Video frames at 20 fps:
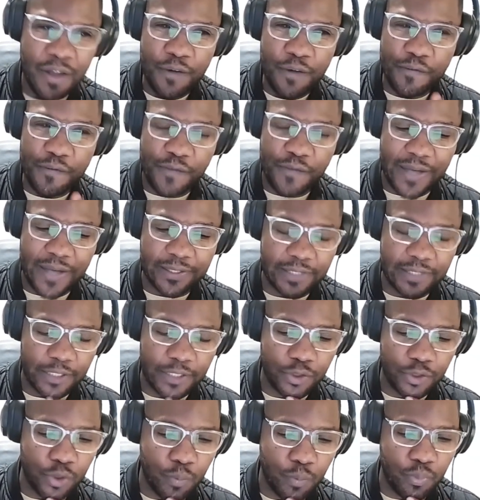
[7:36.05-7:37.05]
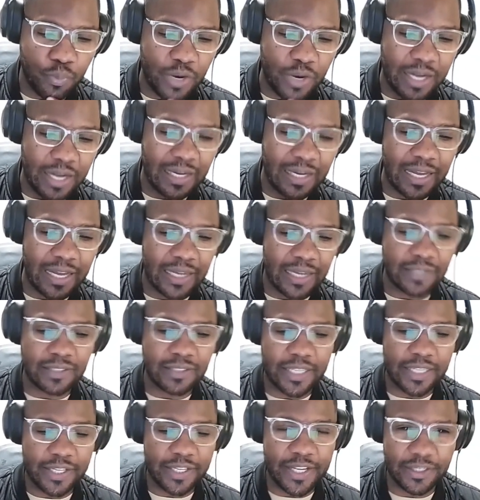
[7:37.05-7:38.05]
fasting to break like i
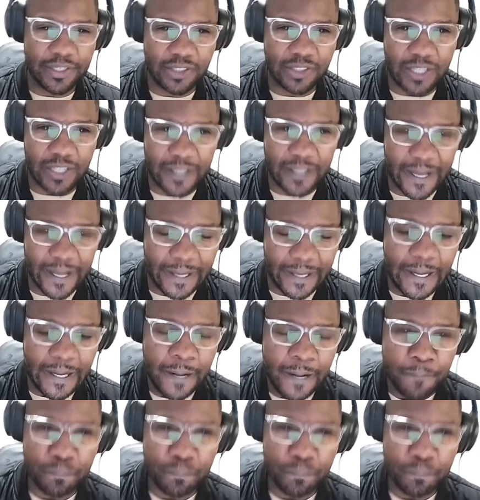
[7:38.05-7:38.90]
said yesterday